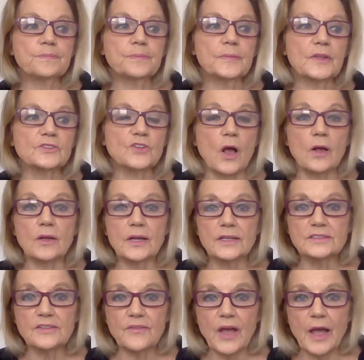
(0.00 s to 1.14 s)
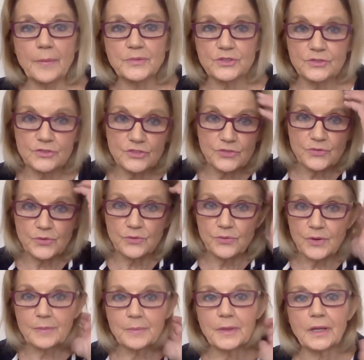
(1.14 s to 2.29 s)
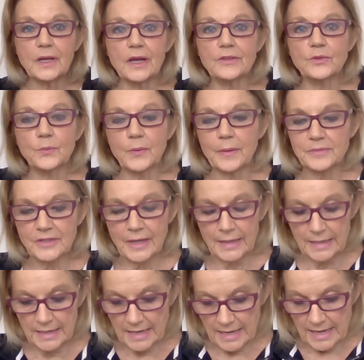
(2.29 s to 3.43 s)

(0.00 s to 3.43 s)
There's all kinds of options for framing on the website.